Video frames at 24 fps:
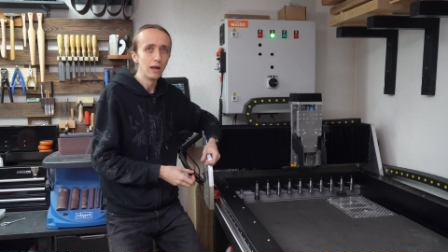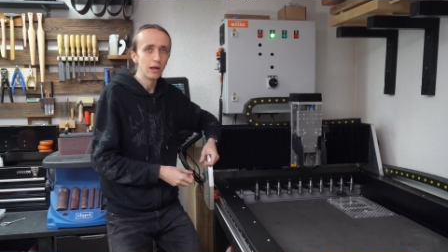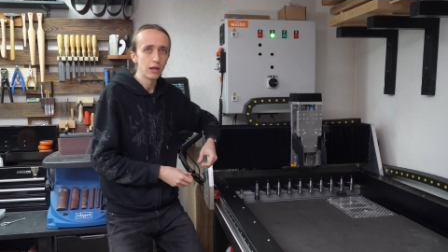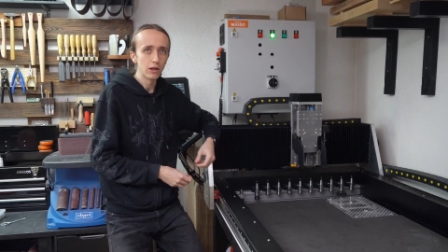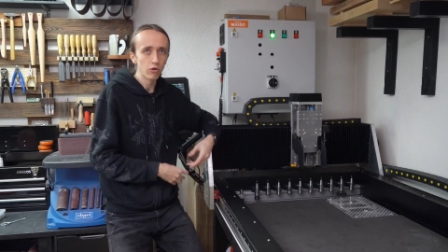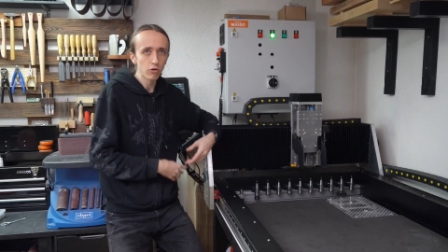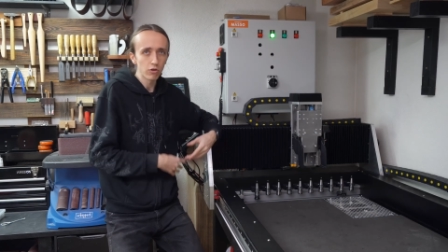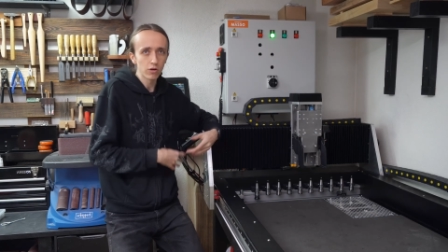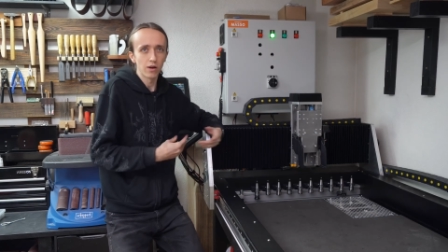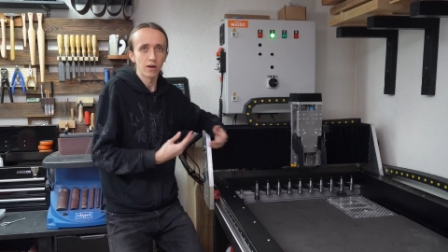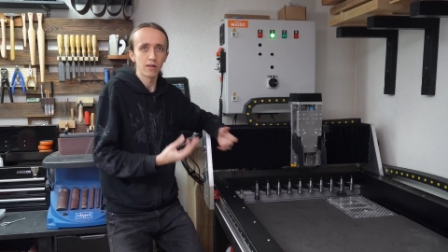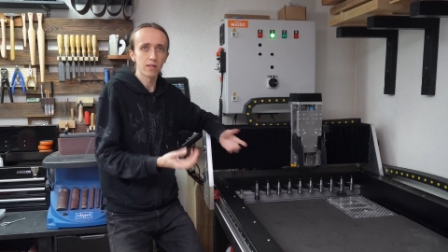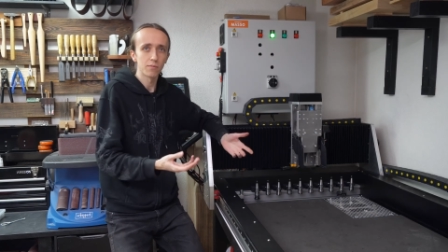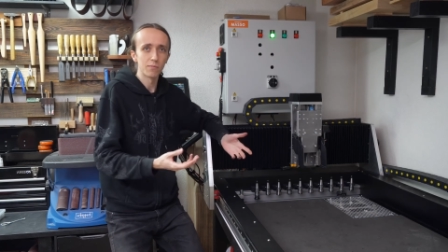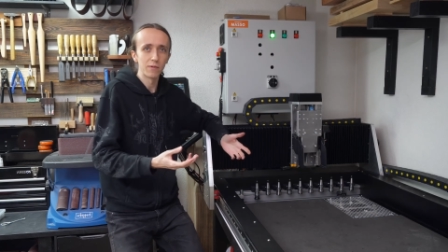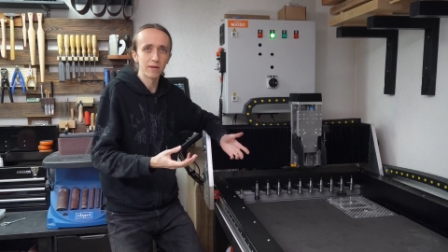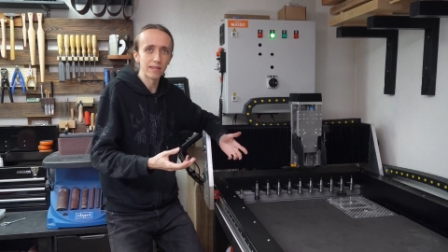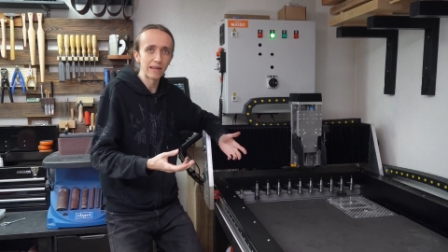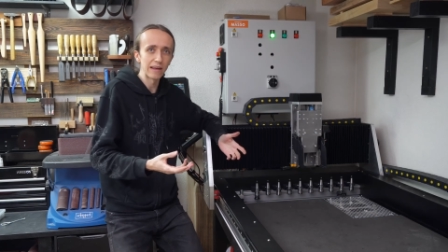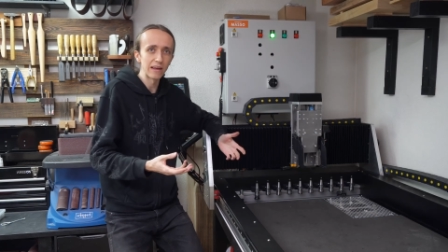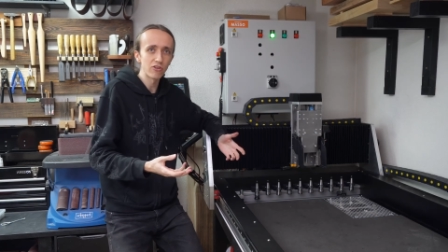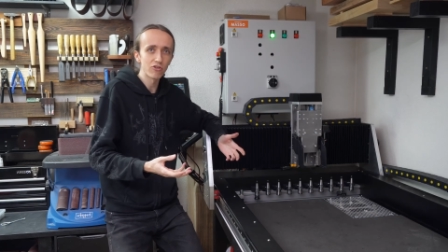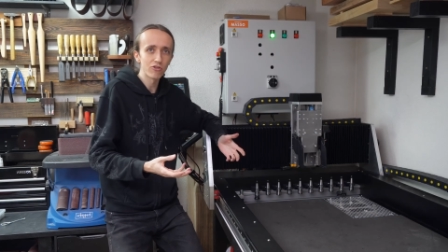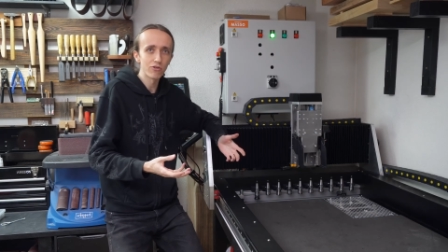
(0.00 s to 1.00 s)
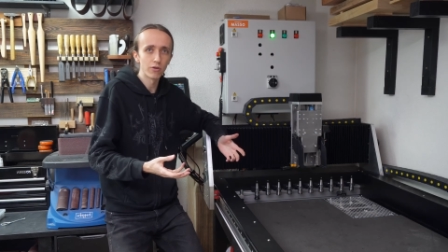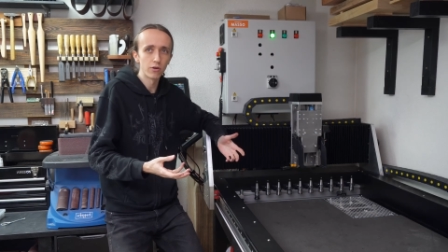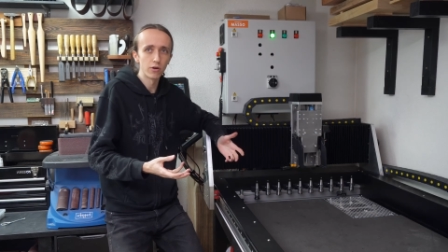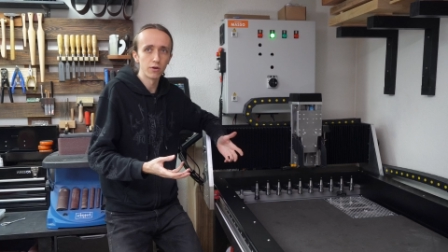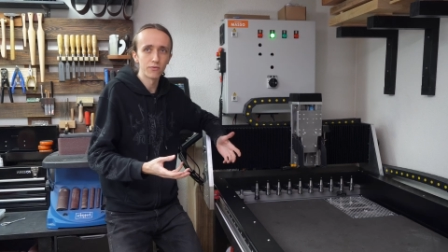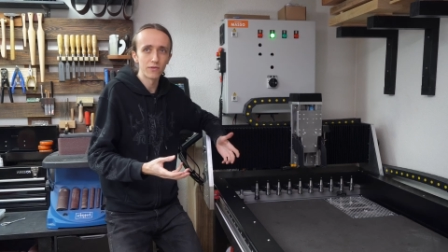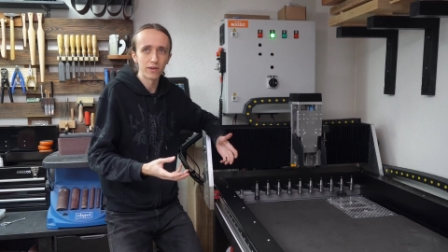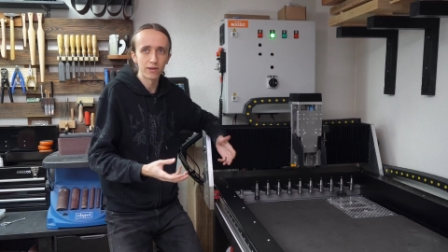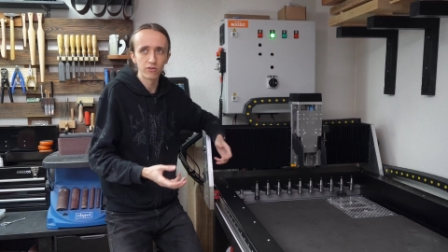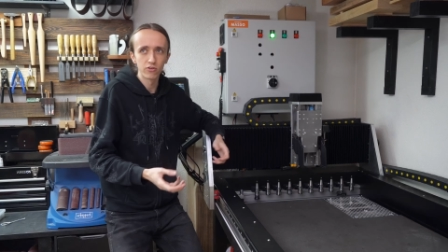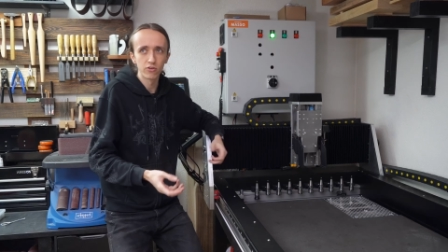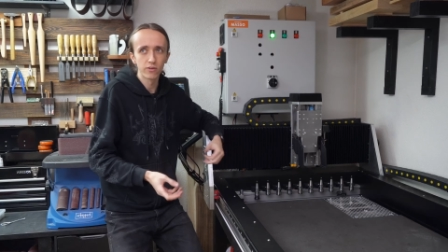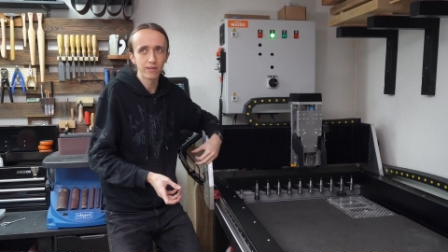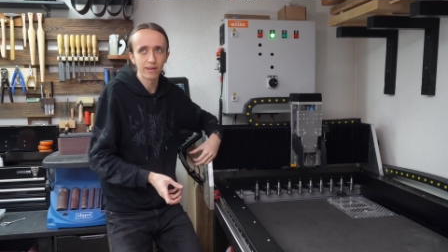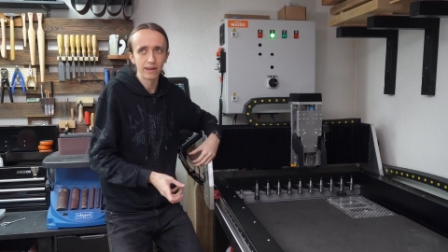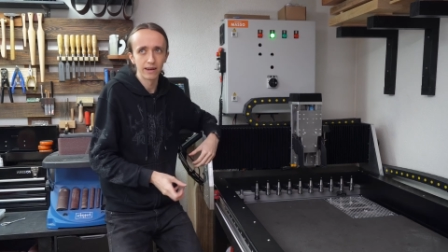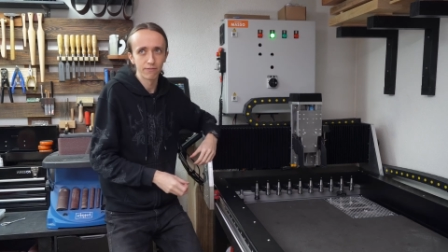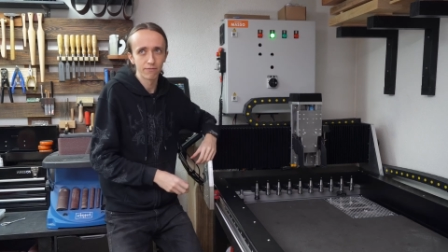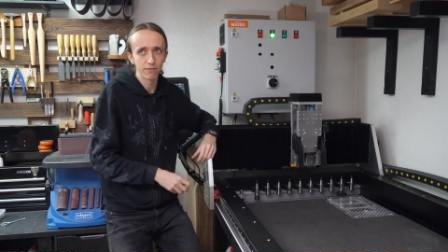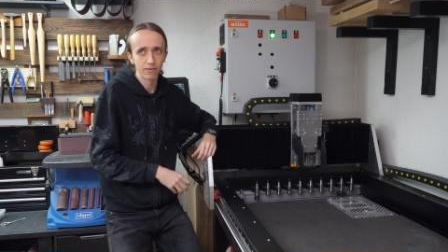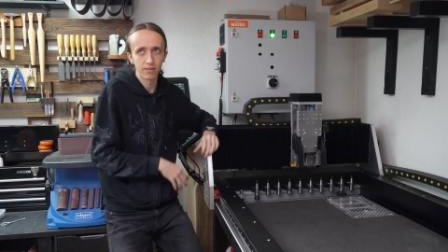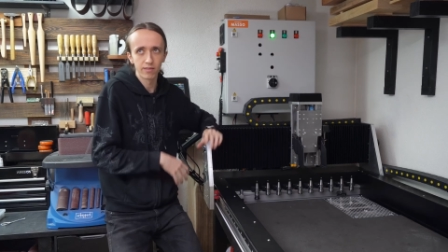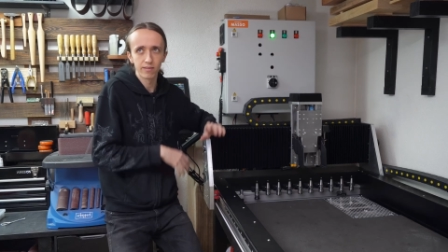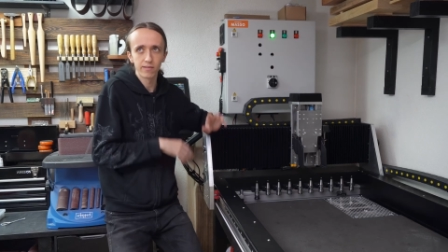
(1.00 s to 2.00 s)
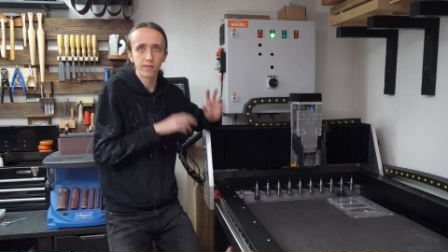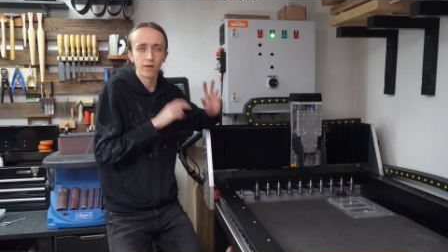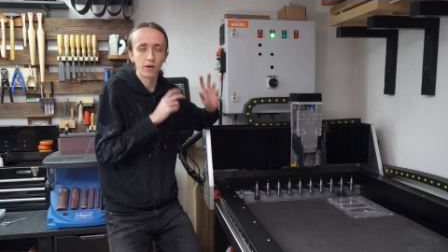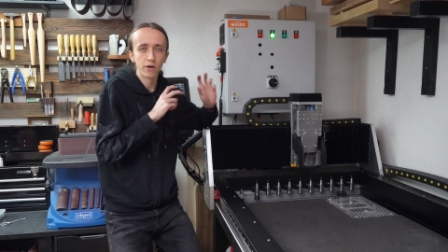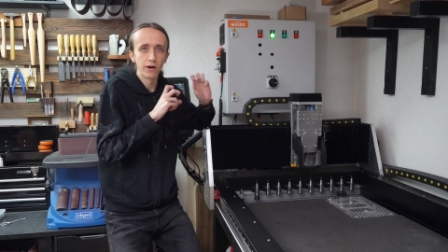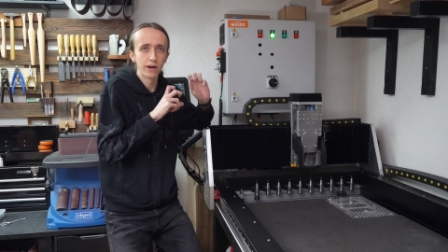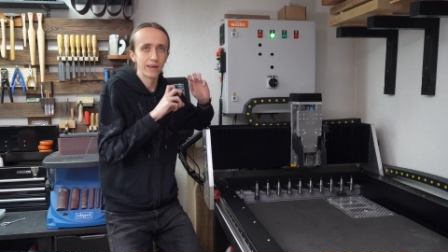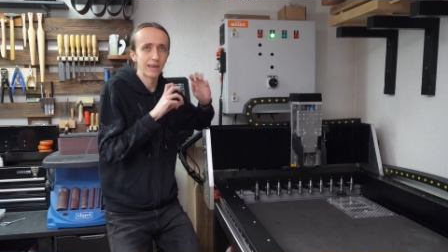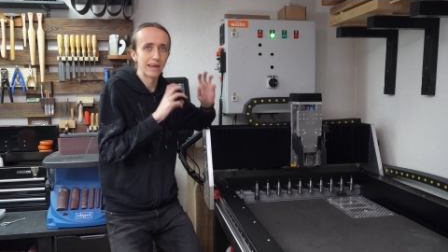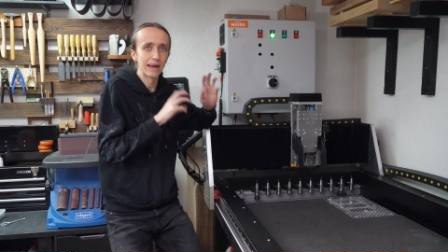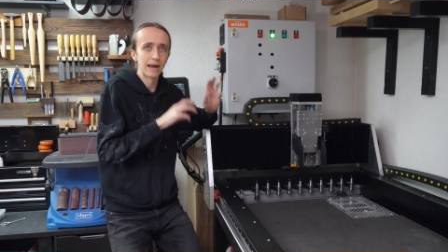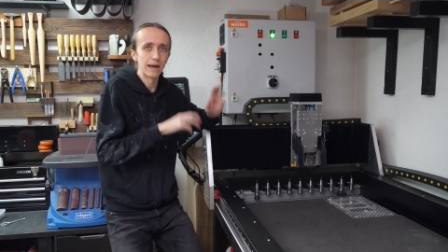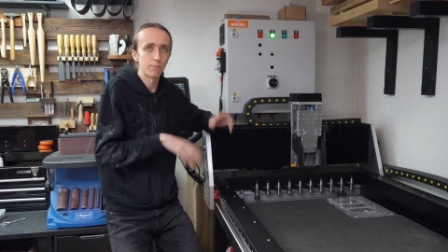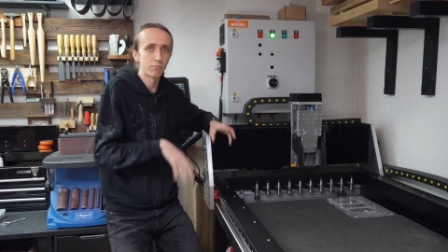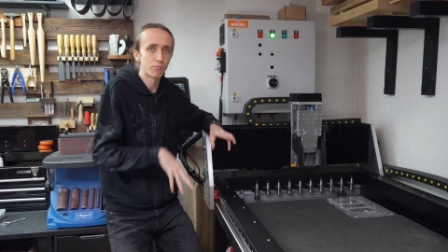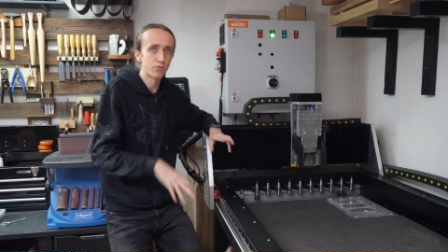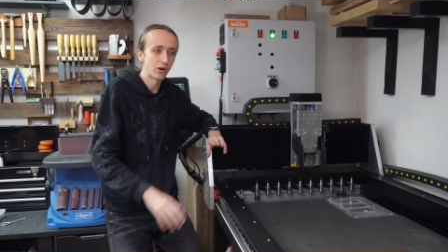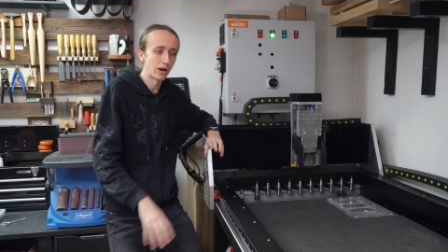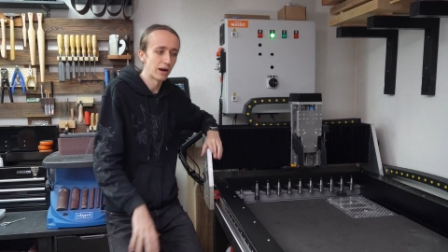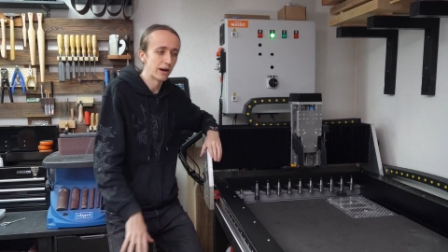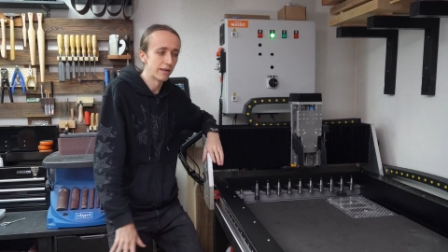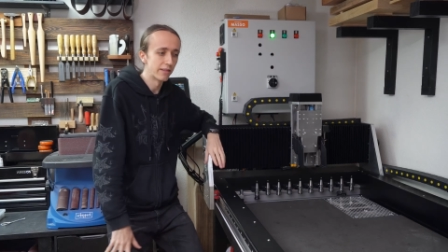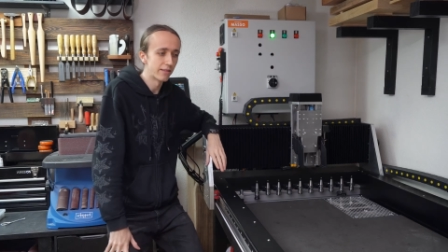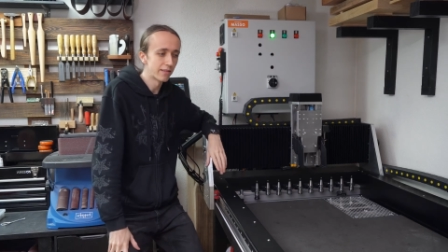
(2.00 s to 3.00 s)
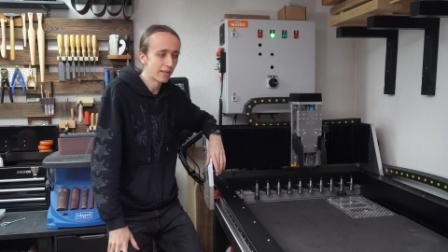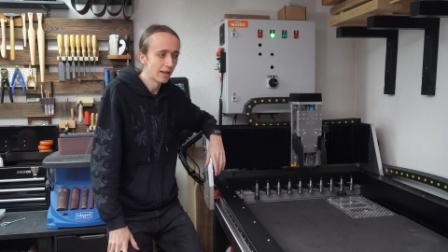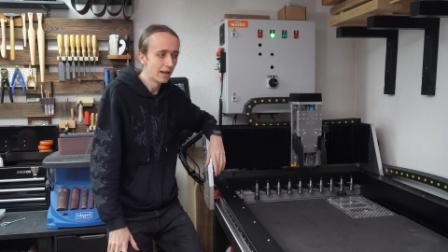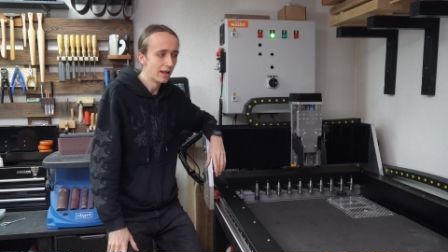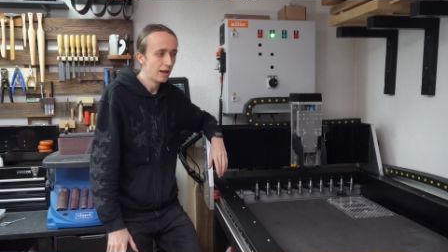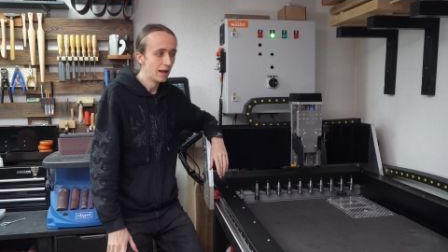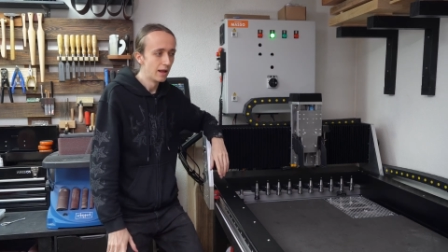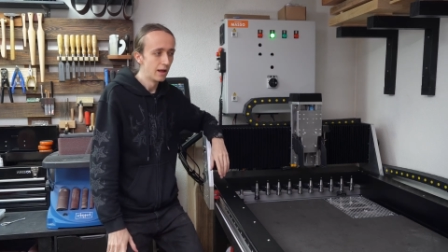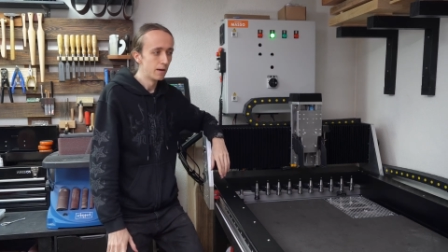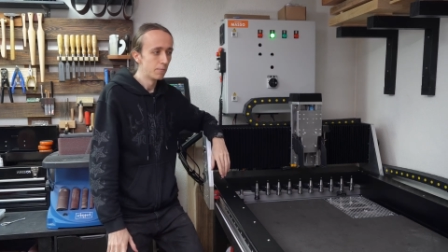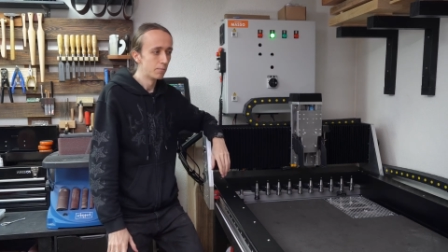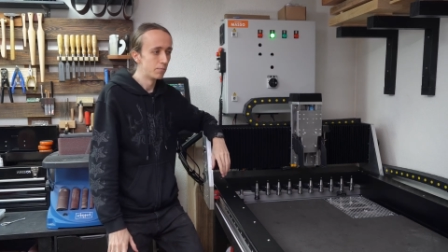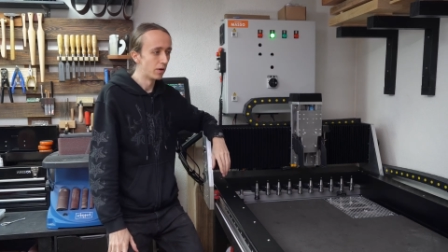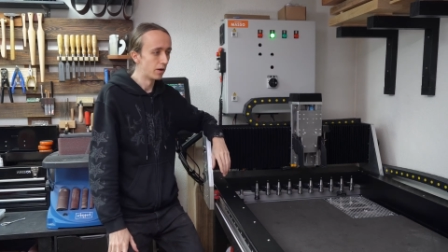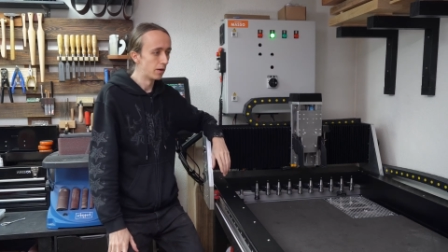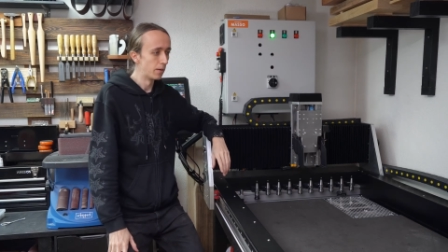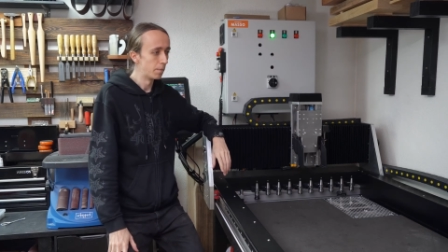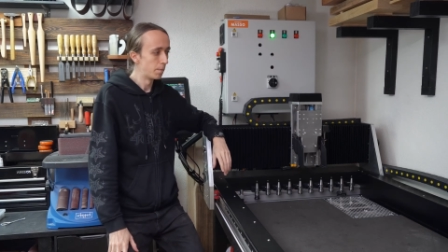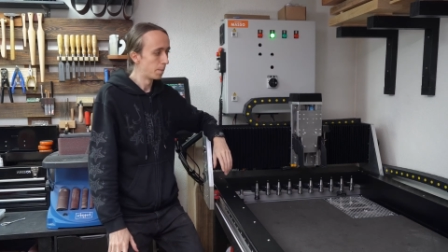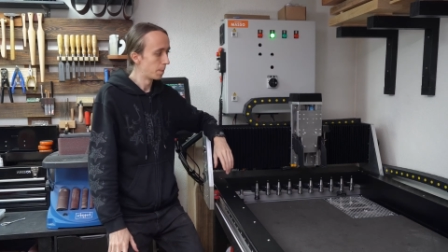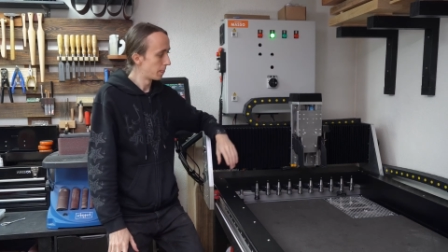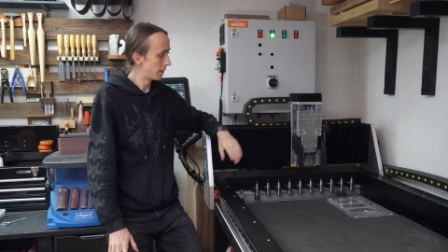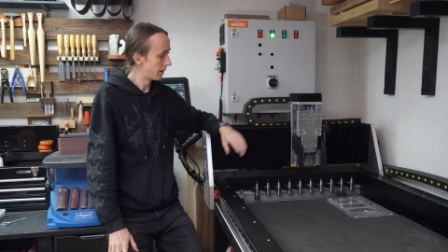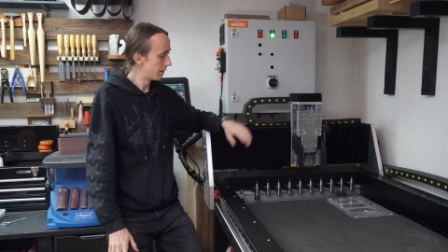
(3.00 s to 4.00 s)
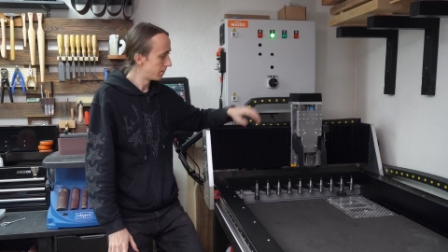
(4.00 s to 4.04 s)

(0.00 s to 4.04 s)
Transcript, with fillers: your customization, or if that's just kind of a starting at price. But